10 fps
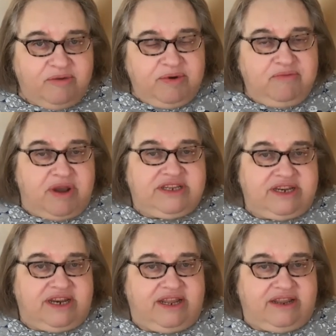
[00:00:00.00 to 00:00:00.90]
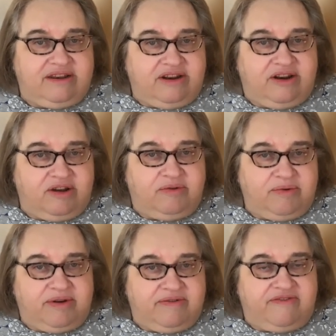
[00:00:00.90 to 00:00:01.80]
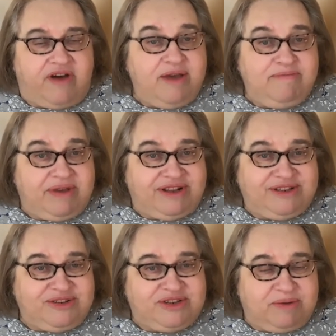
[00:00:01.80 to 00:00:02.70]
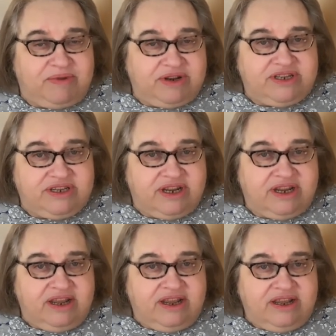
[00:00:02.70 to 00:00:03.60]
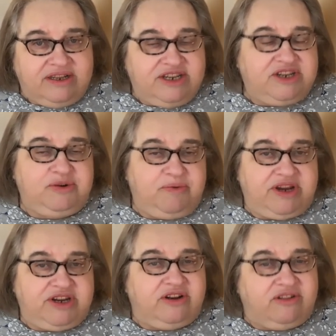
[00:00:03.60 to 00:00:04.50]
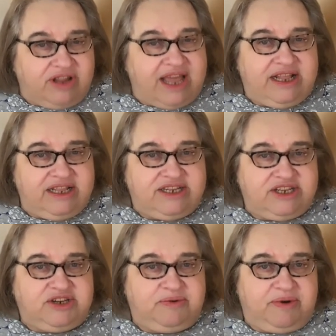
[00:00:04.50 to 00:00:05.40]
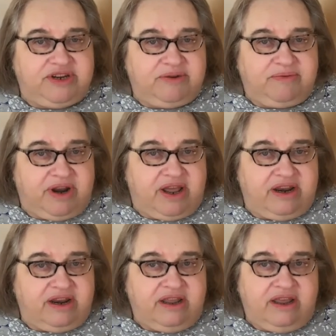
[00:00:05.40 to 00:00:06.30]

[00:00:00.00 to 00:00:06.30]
We resonate, you know, we're vibing to someone's situation, a likely situation. We're not